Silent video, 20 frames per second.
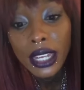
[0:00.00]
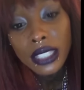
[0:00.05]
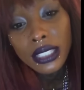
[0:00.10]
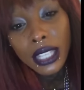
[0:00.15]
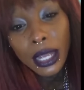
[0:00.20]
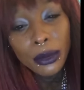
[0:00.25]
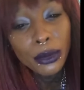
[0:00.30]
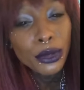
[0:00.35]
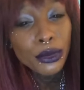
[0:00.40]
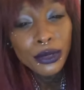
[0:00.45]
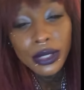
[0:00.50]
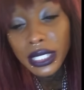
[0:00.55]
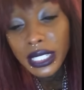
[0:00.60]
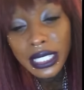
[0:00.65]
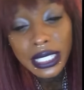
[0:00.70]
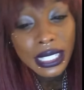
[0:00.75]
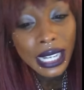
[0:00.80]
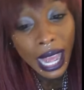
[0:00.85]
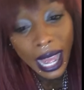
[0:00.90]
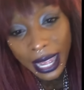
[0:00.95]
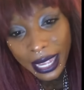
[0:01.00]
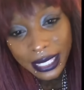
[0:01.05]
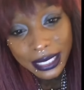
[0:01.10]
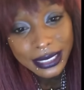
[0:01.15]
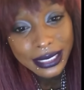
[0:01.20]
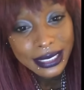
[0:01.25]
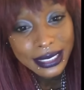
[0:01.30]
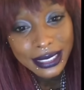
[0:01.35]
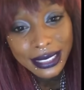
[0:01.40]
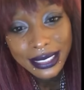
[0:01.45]
They were really nice.
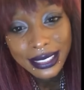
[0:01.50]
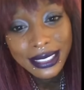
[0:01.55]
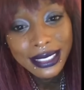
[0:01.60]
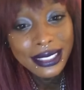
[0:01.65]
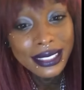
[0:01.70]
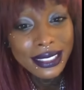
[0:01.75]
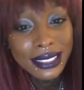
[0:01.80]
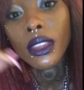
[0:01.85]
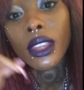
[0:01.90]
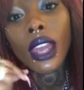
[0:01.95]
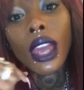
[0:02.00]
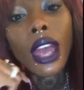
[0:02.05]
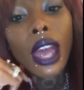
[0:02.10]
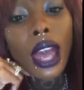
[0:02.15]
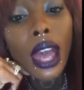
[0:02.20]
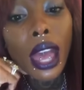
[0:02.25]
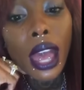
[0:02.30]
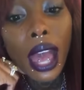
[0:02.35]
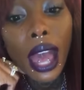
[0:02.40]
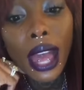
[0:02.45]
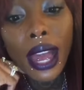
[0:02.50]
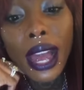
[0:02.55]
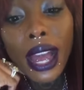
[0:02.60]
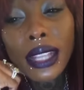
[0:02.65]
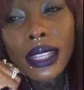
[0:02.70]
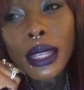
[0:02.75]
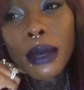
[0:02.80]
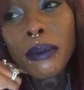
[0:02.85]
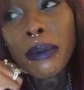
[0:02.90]
I got the